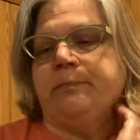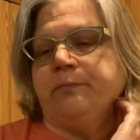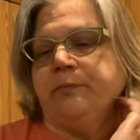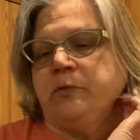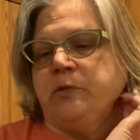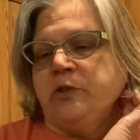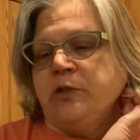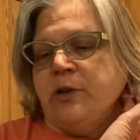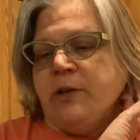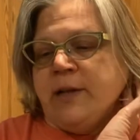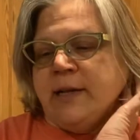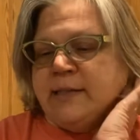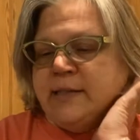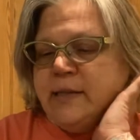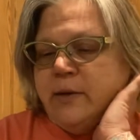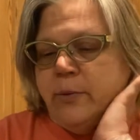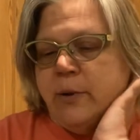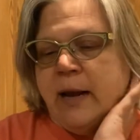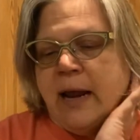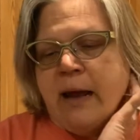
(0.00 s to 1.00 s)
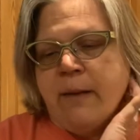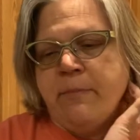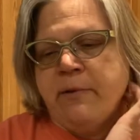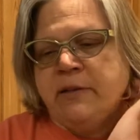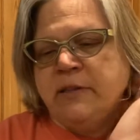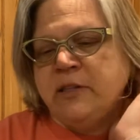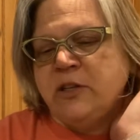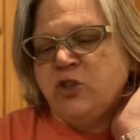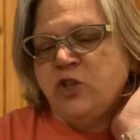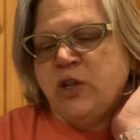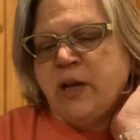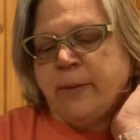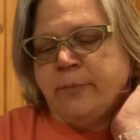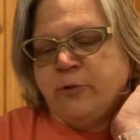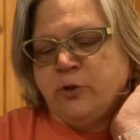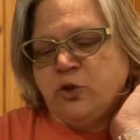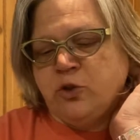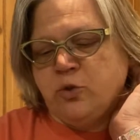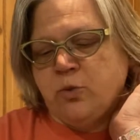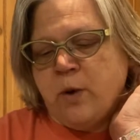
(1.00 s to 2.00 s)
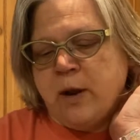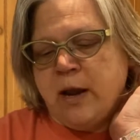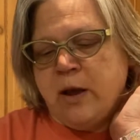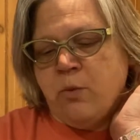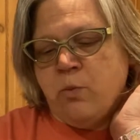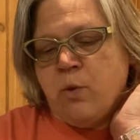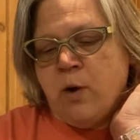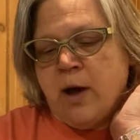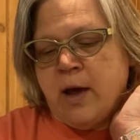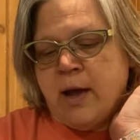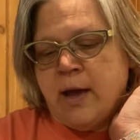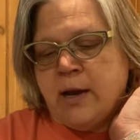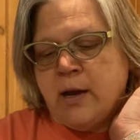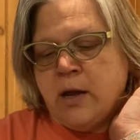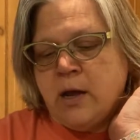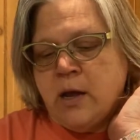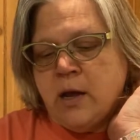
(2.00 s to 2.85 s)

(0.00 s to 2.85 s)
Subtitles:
So let's see what happens in chapter 21,